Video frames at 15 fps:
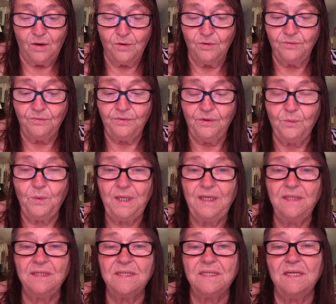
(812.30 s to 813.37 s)
On the
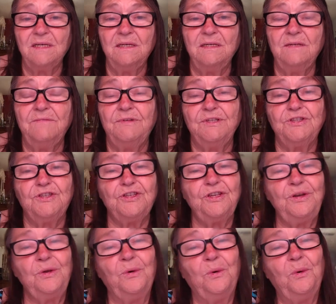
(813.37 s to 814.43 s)
wings of a
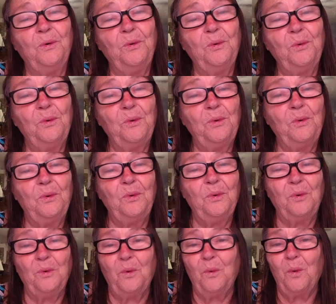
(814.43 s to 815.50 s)
snow
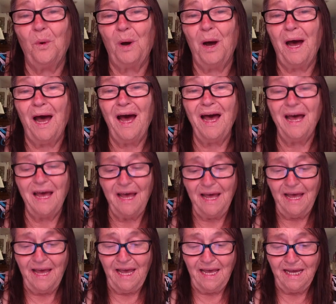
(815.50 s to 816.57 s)

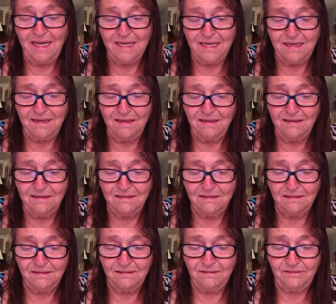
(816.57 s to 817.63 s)
white
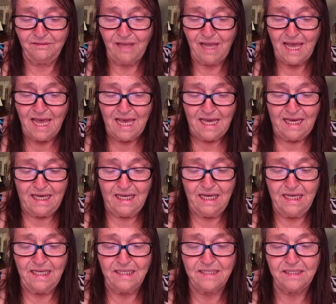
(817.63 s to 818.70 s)
dove,
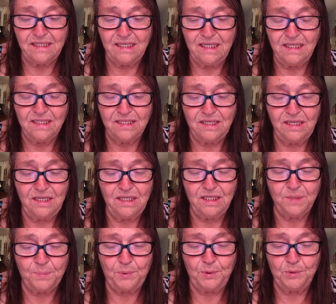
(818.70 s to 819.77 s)
he sends
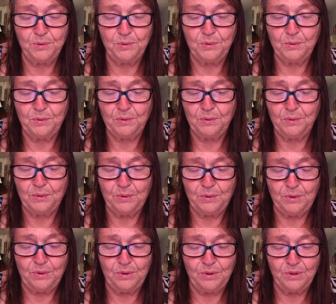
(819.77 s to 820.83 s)
his
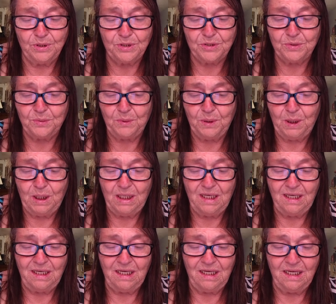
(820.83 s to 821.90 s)
pure,
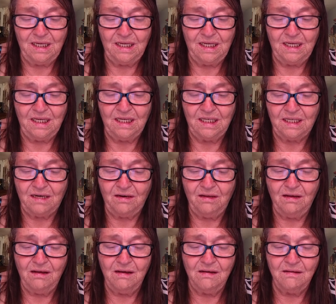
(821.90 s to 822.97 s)
sweet
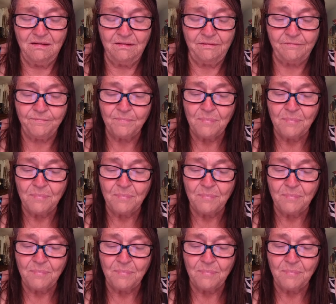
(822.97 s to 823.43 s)
love,